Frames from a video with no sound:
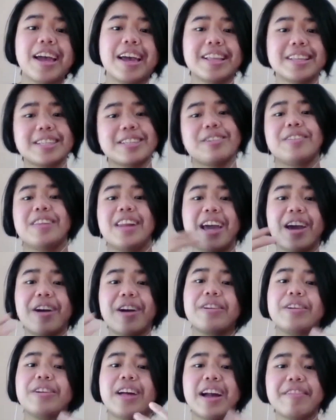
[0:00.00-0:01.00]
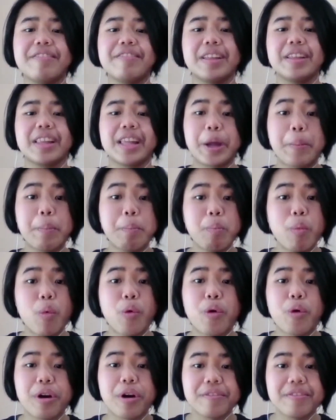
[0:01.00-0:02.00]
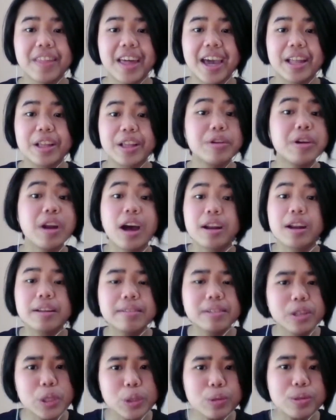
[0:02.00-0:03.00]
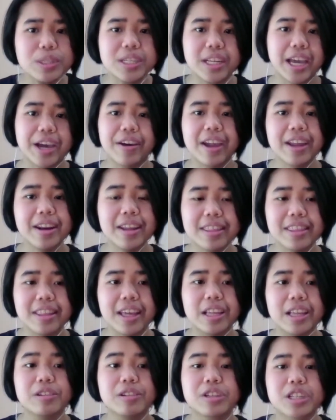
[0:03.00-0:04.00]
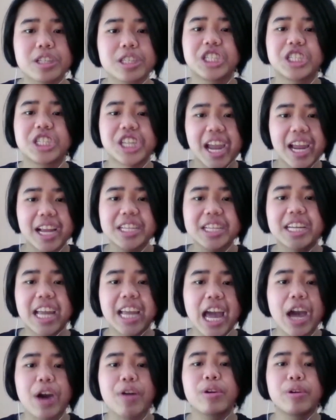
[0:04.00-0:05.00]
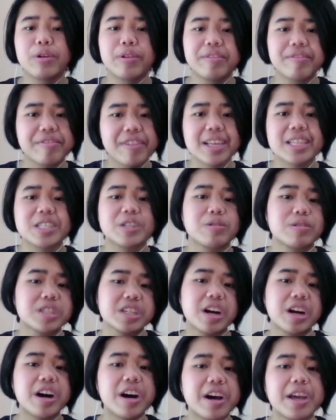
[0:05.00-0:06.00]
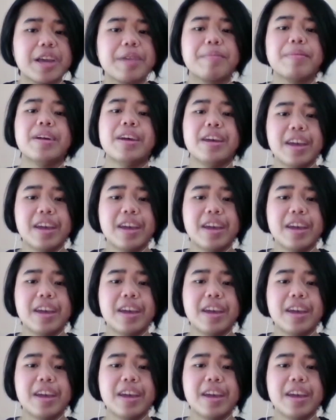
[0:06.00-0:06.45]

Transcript: and so now you're having like more of that you're not losing out anything you're just changing how you invest your time